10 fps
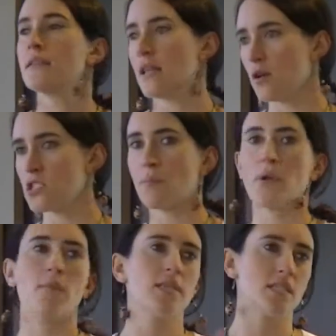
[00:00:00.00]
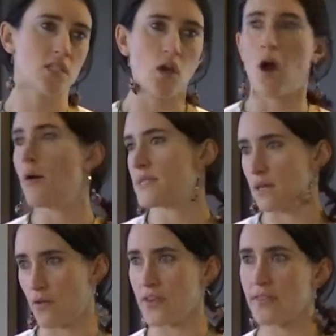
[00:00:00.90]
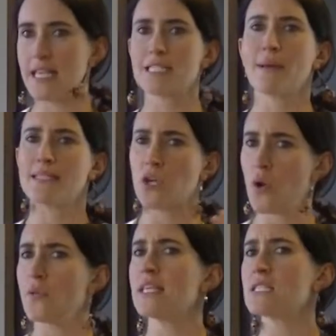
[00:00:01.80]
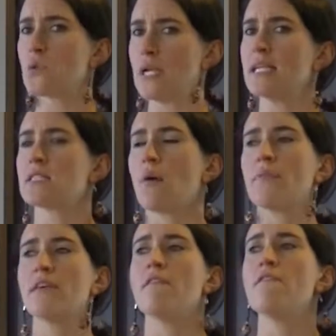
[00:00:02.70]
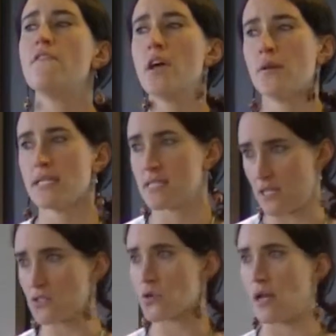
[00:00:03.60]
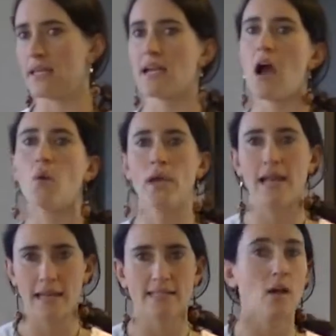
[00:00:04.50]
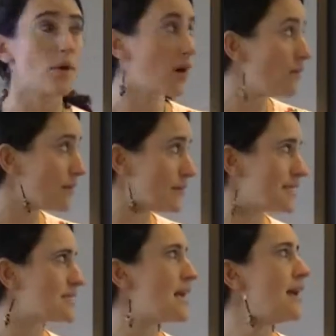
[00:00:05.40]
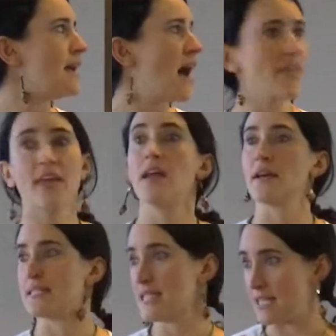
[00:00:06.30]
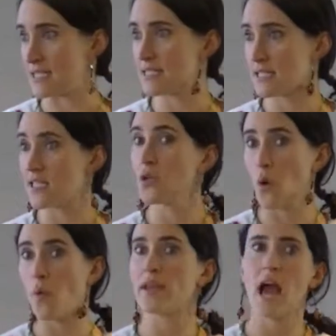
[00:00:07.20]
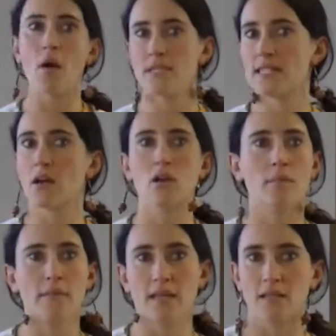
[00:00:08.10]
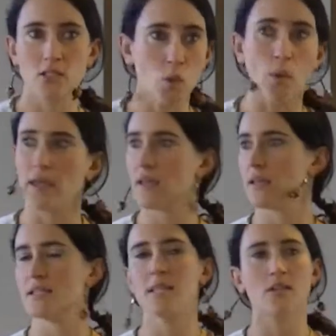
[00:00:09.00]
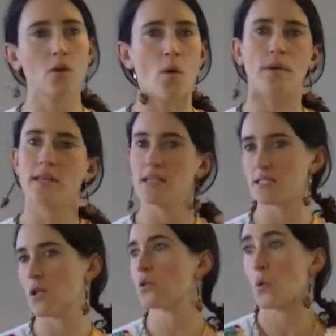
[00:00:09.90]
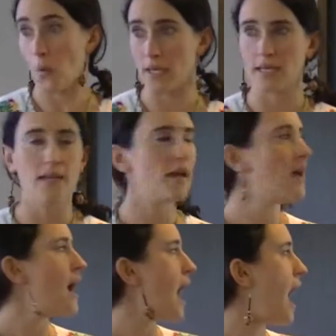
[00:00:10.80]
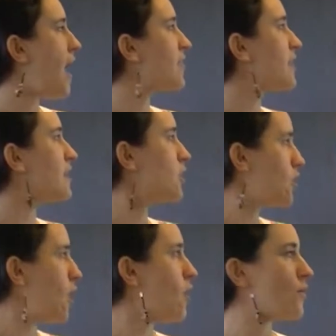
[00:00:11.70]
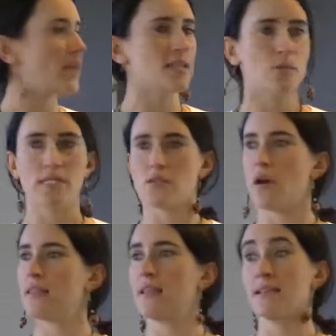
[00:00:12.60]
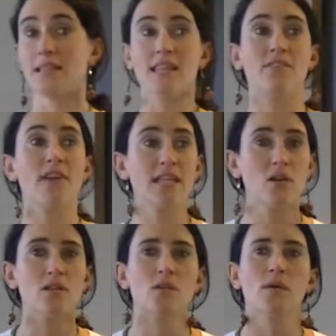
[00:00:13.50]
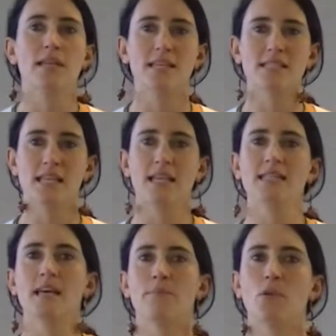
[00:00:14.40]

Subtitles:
They also promise jobs and other things, but growth is really something very central in how we elect our governments. And they are assessed, in how is the economy doing, is it growing, is not growing. And growth, as we saw, I think, in the debate also, it is seen as